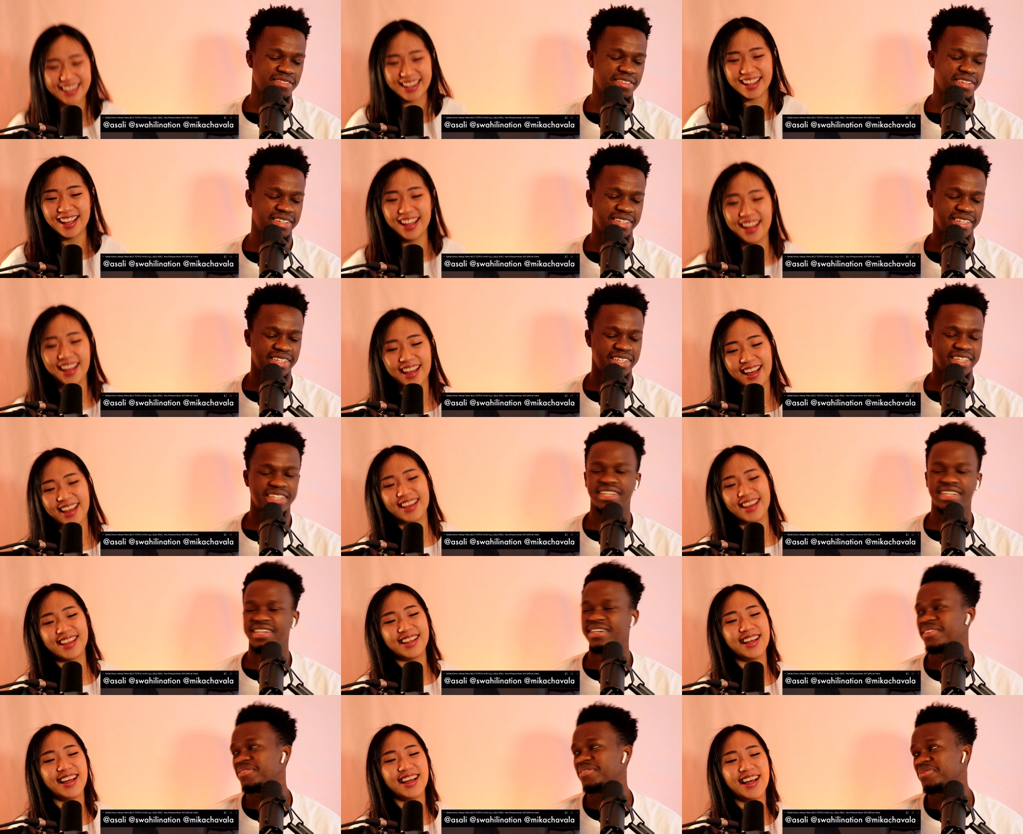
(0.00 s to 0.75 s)

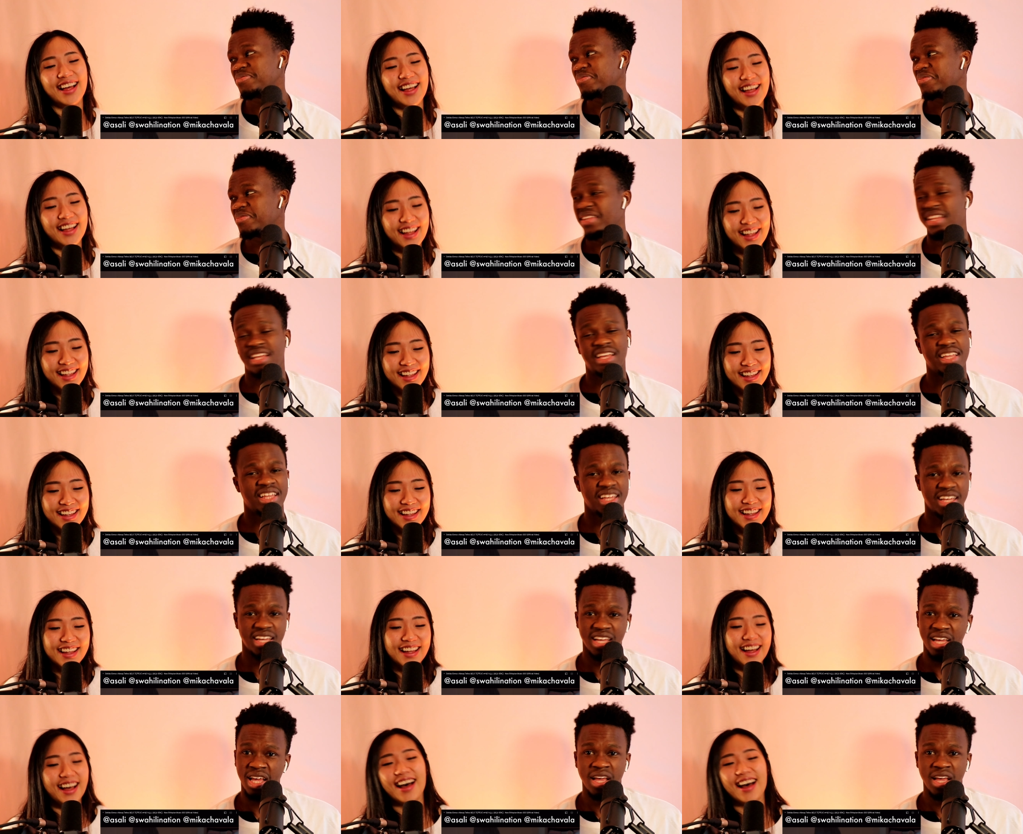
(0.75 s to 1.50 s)
Speaker 1: Uh,
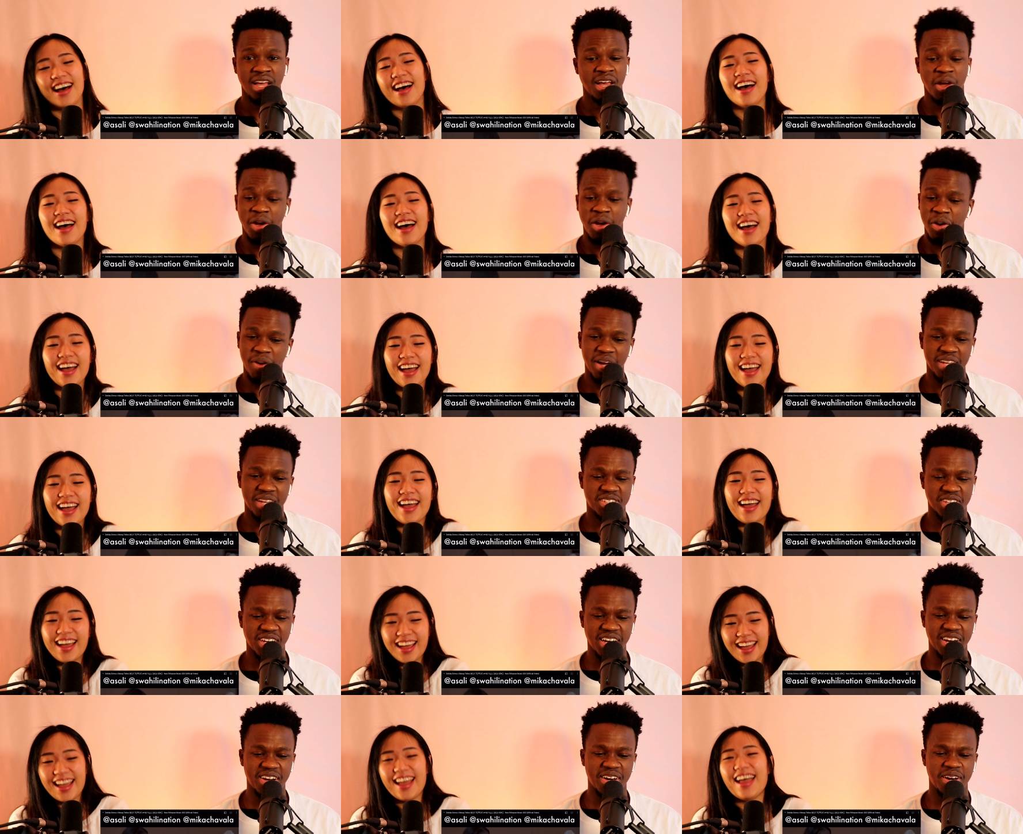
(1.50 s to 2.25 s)
what's
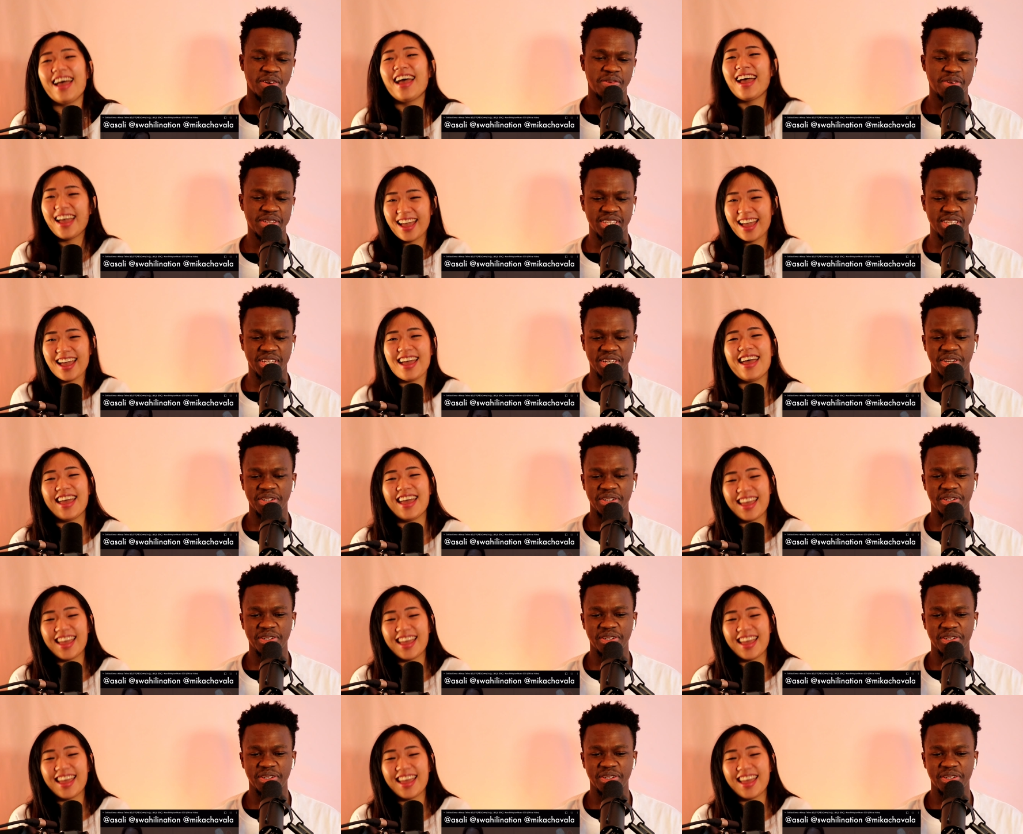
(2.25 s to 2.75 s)
going on with you?